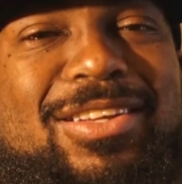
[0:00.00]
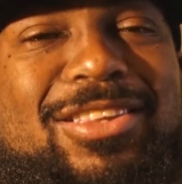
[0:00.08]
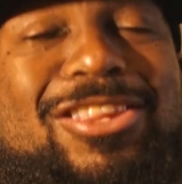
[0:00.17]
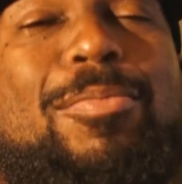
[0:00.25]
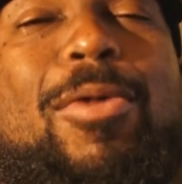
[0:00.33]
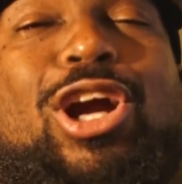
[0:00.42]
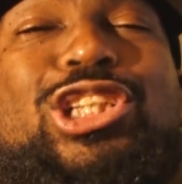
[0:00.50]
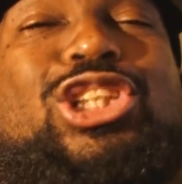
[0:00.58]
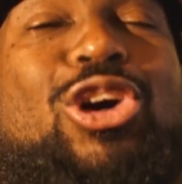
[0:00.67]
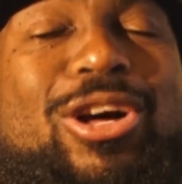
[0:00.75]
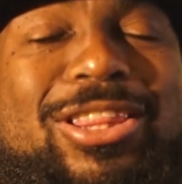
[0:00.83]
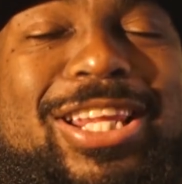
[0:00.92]
The
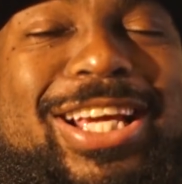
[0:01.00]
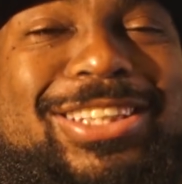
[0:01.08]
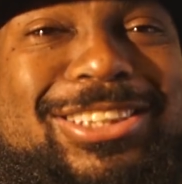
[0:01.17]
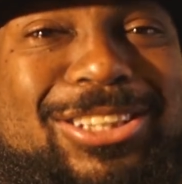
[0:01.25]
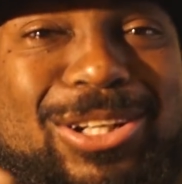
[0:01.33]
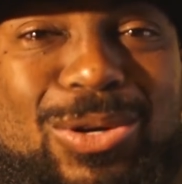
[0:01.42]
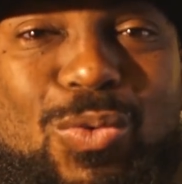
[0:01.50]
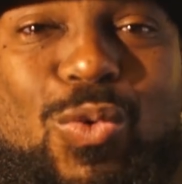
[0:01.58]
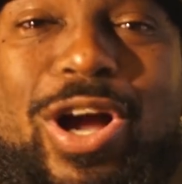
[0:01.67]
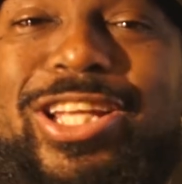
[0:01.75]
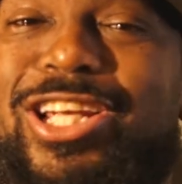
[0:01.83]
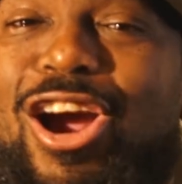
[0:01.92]
Marshawn Lynch
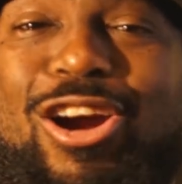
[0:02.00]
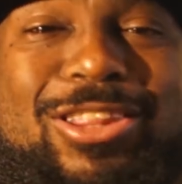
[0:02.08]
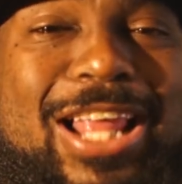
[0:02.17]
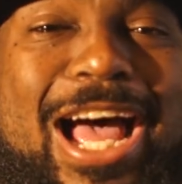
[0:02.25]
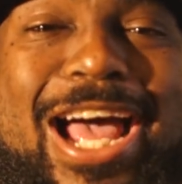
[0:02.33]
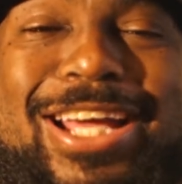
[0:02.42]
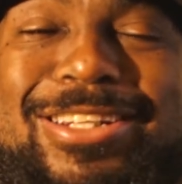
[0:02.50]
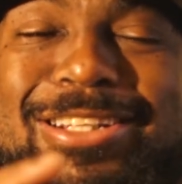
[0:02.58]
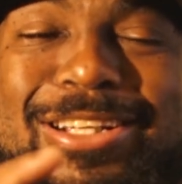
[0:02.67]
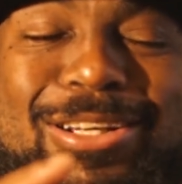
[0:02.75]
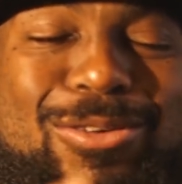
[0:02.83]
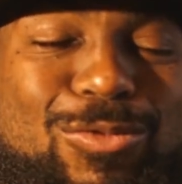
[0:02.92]
1 yard line,
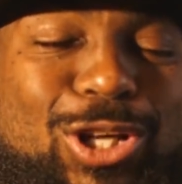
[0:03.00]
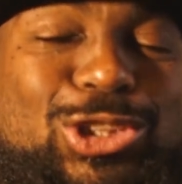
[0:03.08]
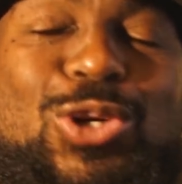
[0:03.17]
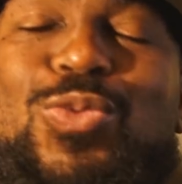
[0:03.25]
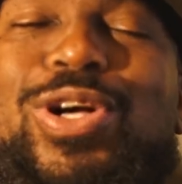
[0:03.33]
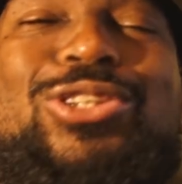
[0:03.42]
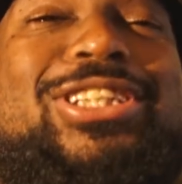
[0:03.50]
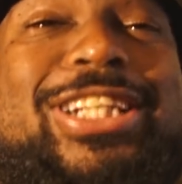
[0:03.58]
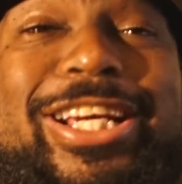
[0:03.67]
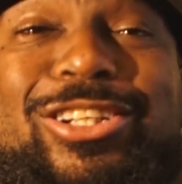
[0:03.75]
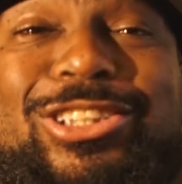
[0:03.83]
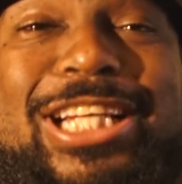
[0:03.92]
Russell Wilson
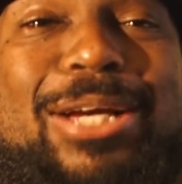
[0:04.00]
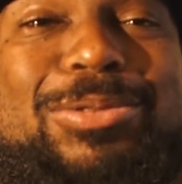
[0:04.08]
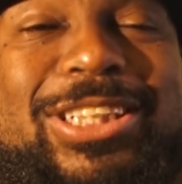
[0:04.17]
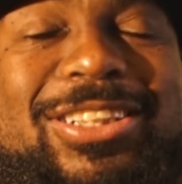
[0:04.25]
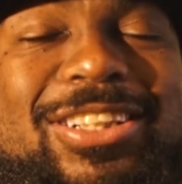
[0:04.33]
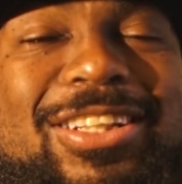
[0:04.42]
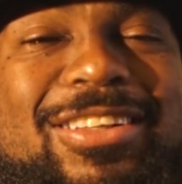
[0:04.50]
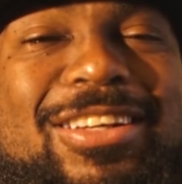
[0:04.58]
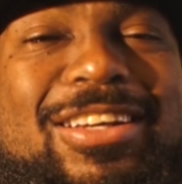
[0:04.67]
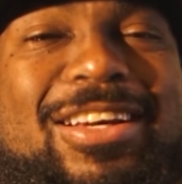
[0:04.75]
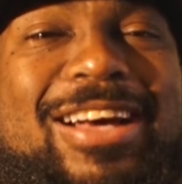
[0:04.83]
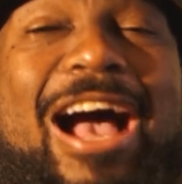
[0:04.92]
interception.
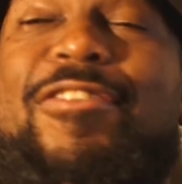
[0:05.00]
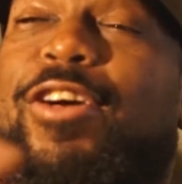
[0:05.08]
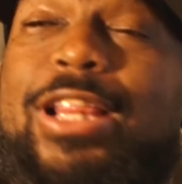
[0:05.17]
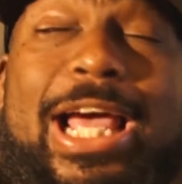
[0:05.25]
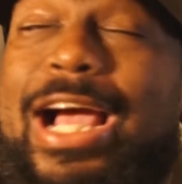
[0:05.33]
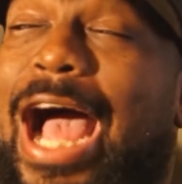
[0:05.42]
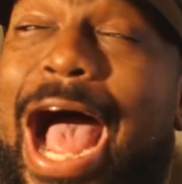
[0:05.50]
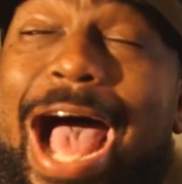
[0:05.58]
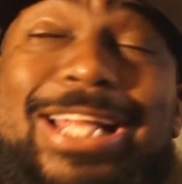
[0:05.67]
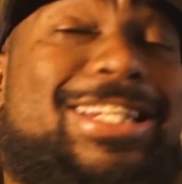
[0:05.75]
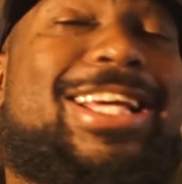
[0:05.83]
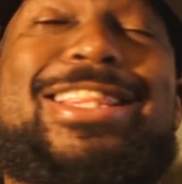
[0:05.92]
I feel like I
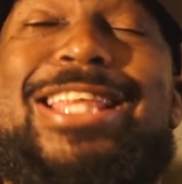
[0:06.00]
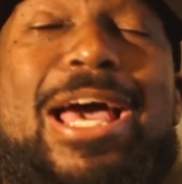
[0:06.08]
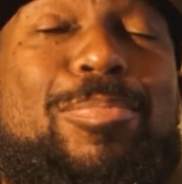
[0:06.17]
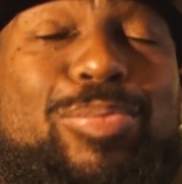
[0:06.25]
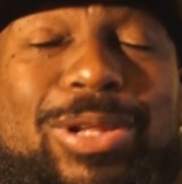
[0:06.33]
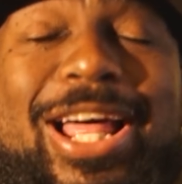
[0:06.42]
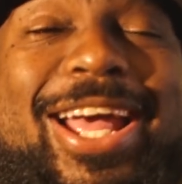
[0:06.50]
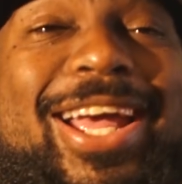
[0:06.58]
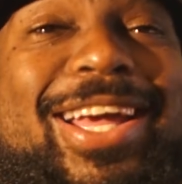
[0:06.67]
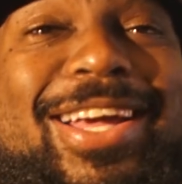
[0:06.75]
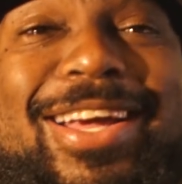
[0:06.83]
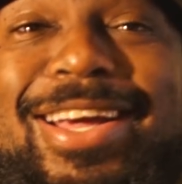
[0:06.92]
did that play.
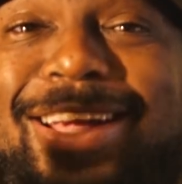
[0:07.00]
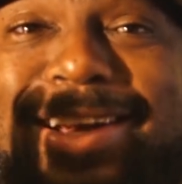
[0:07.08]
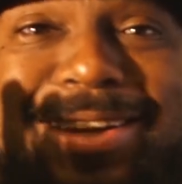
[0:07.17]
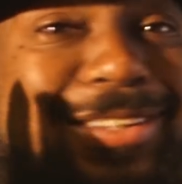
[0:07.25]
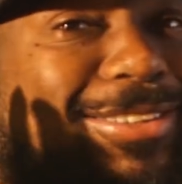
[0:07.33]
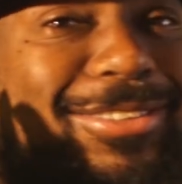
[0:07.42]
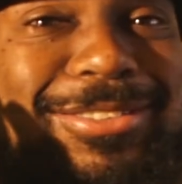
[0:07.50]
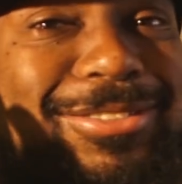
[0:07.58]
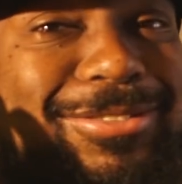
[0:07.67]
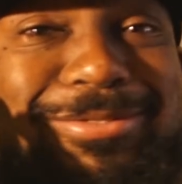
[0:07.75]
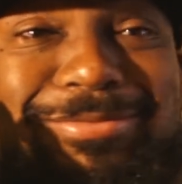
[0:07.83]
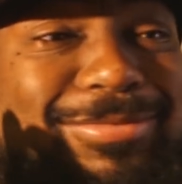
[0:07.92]

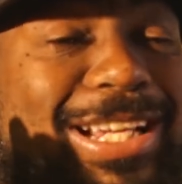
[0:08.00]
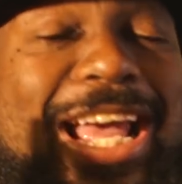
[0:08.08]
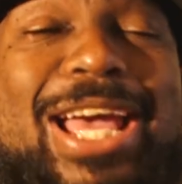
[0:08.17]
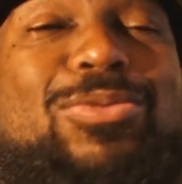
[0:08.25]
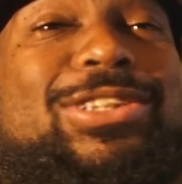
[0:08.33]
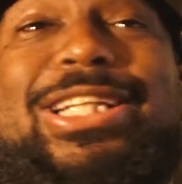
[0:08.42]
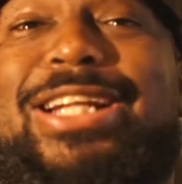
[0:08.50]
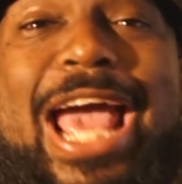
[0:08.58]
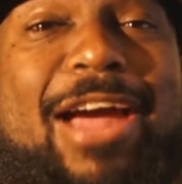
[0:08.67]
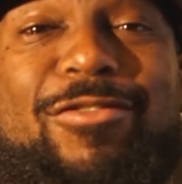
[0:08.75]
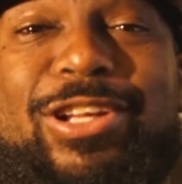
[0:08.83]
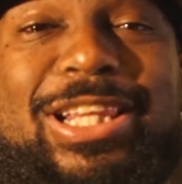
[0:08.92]
It was in
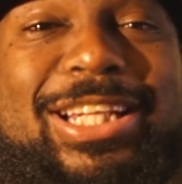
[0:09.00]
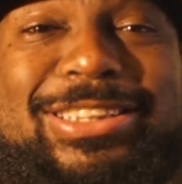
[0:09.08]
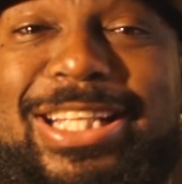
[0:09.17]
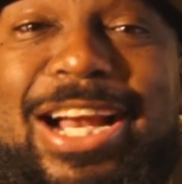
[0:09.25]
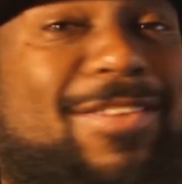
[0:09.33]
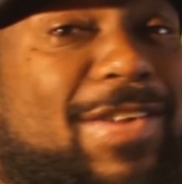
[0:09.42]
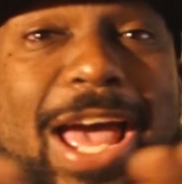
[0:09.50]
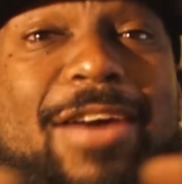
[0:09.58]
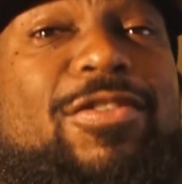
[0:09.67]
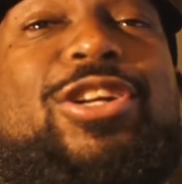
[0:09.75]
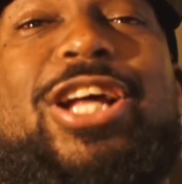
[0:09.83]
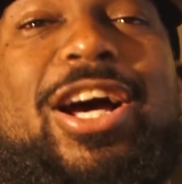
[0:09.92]
every list that I've ever
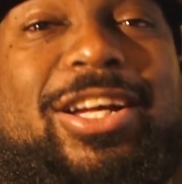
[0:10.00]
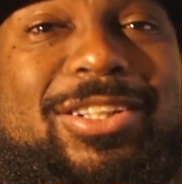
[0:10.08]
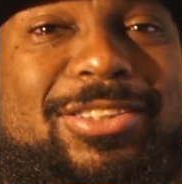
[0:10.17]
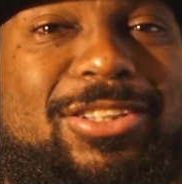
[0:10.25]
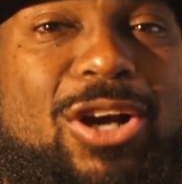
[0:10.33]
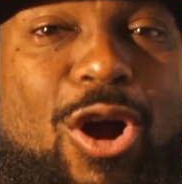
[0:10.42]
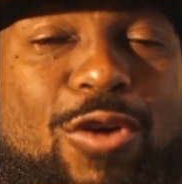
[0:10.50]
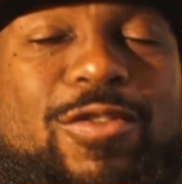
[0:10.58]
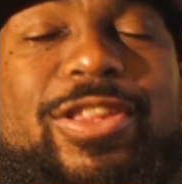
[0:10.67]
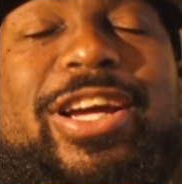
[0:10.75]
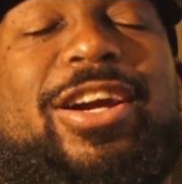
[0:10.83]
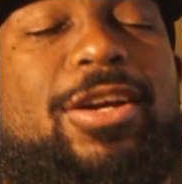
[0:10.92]
done over
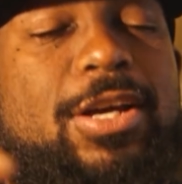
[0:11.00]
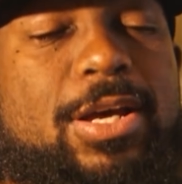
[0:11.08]
there.